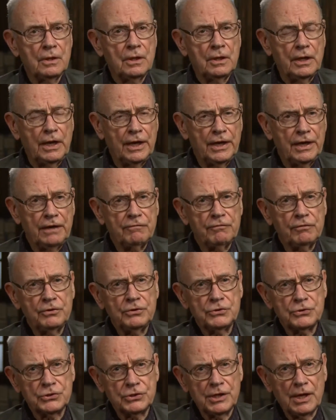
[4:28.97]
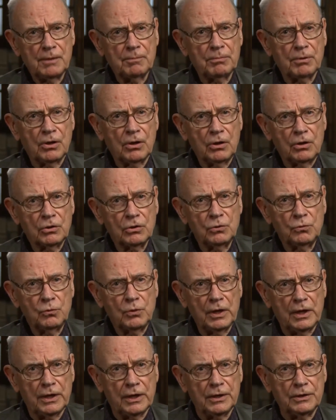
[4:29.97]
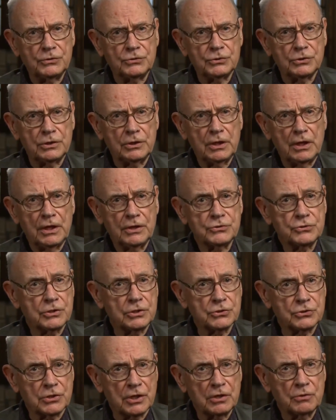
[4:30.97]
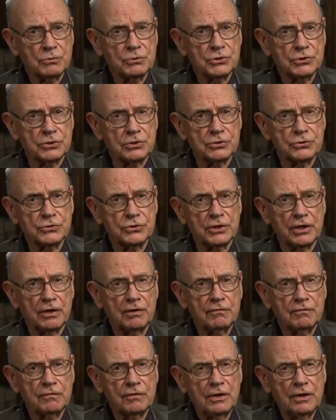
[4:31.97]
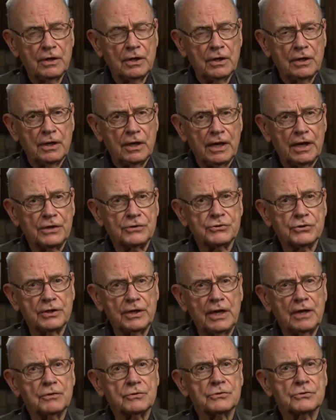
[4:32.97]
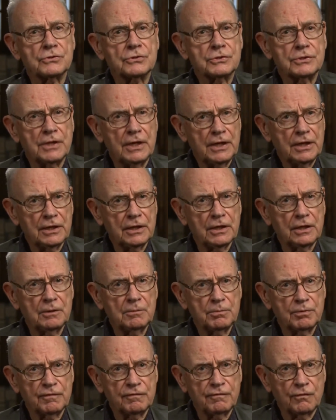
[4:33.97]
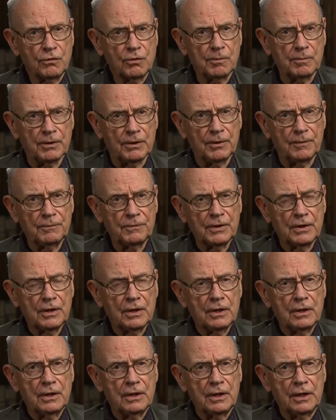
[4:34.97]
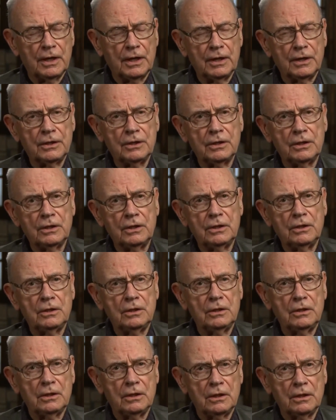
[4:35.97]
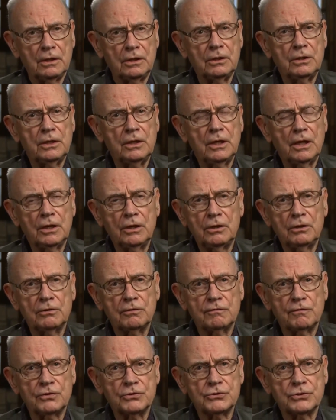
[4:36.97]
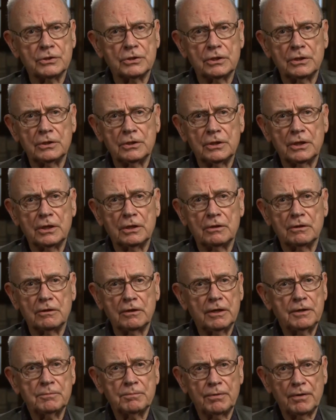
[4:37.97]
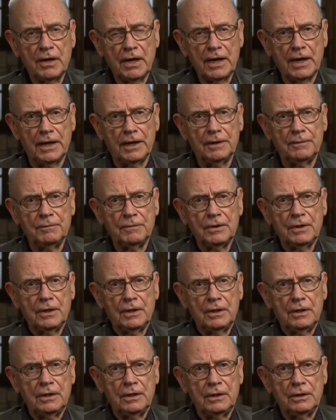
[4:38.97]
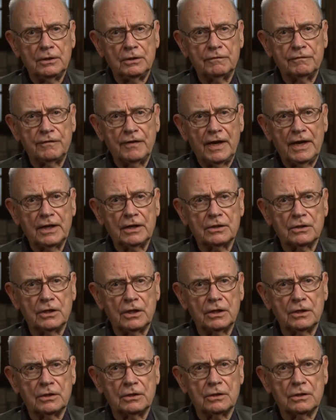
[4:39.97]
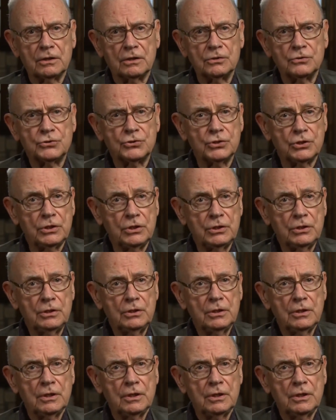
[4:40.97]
At every step along the way, she has distinguished herself as an outstanding performer. And the Indiana University can take great pride in the fact that she